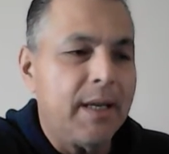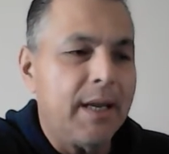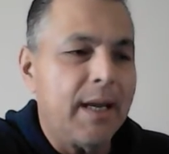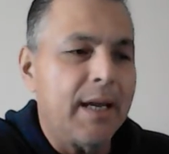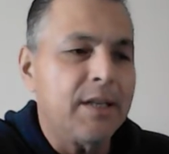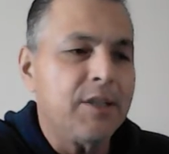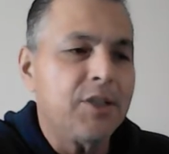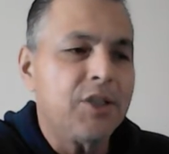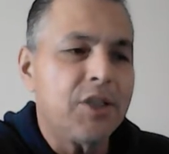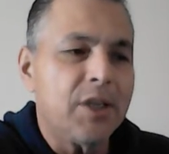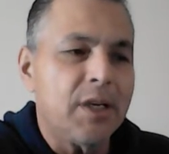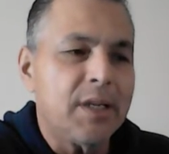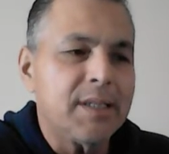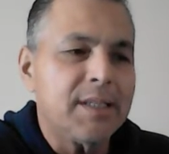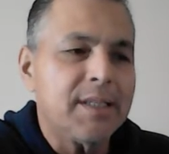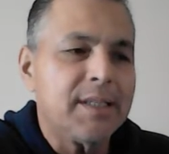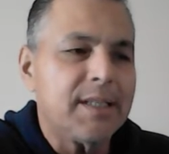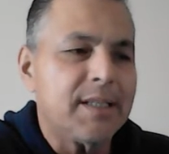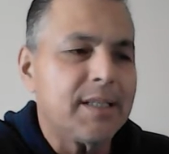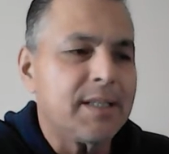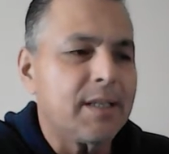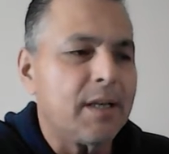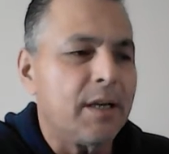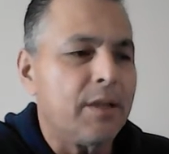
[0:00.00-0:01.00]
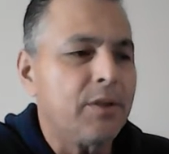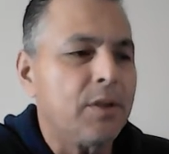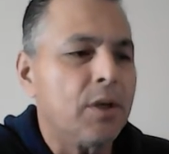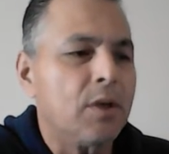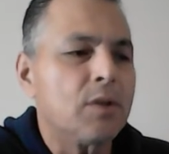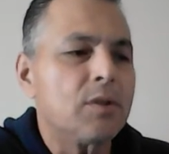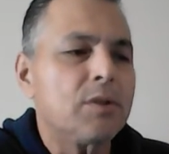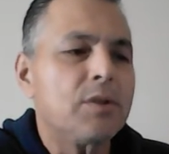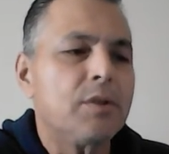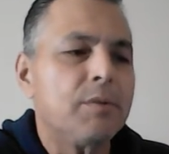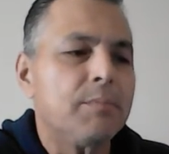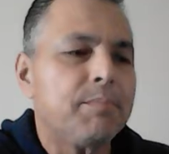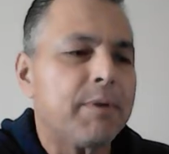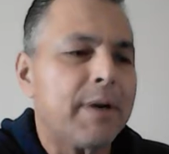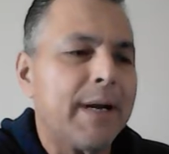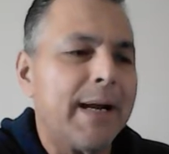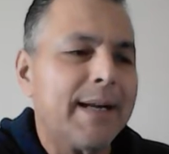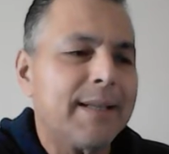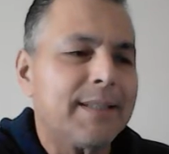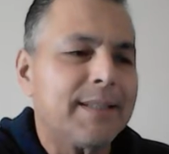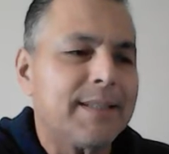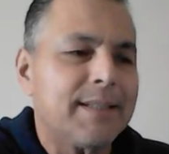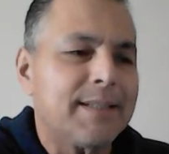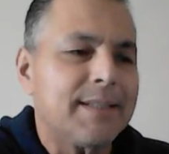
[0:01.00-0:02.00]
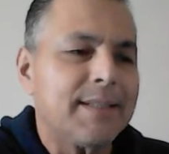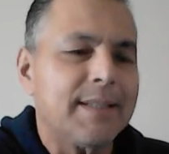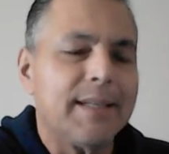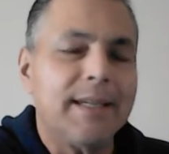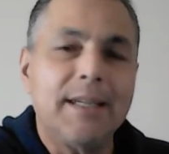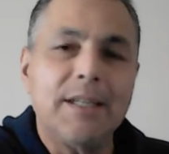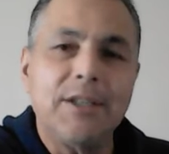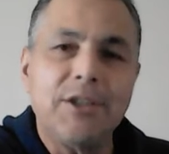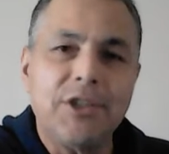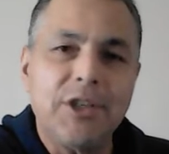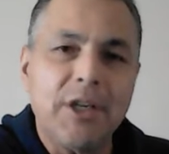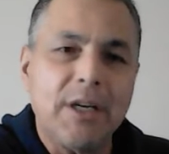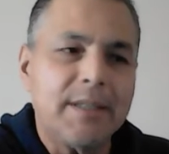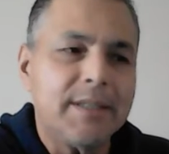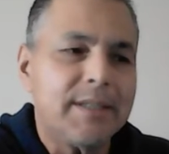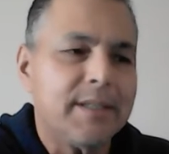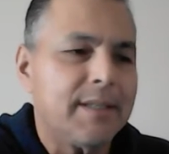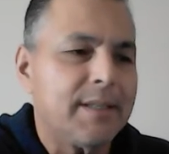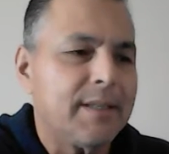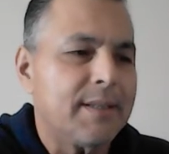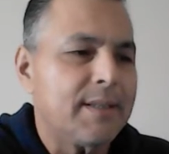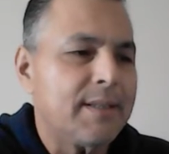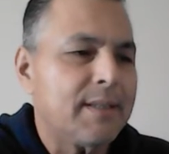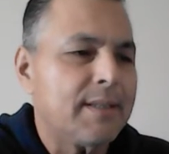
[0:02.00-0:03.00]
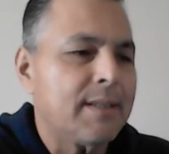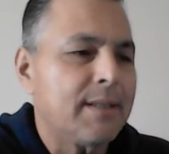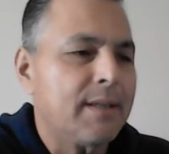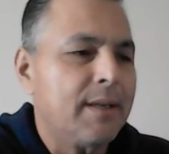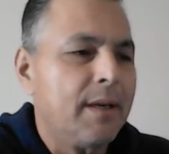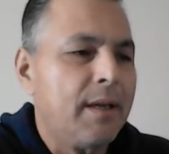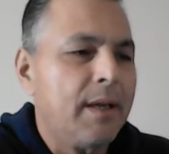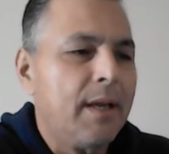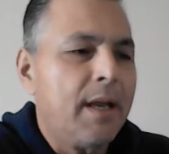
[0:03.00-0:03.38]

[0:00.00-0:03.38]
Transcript: and justice on those who practice injustice